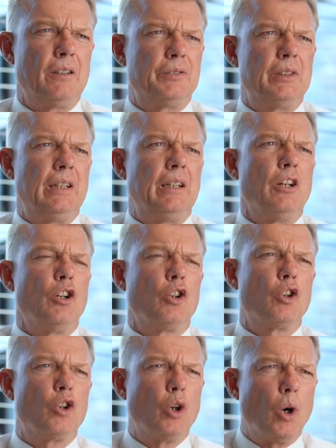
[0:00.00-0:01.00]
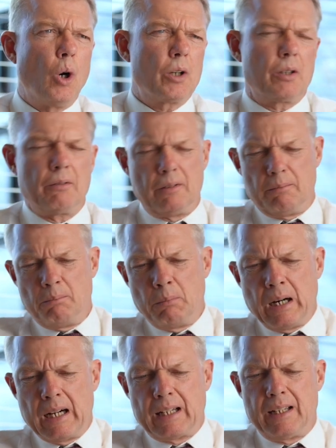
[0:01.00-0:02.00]
of the core
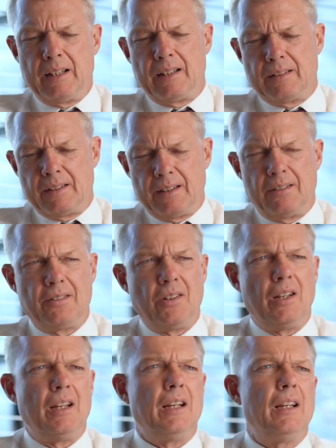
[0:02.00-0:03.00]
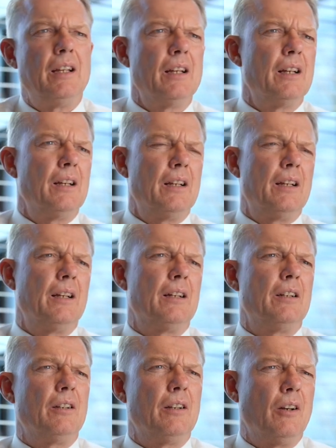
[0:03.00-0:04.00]
market, let's say the CEE,
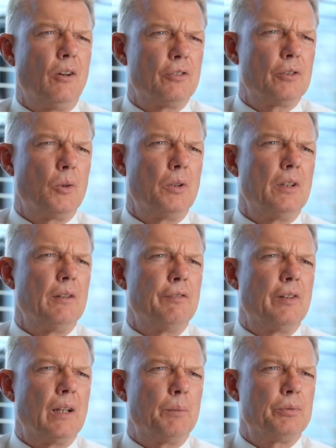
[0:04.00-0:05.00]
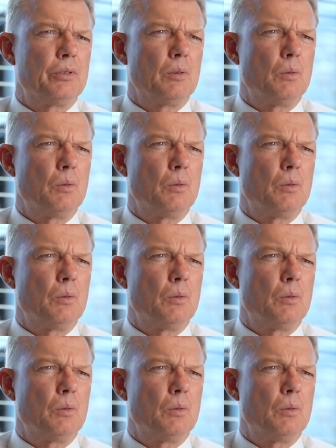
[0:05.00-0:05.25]
it also develops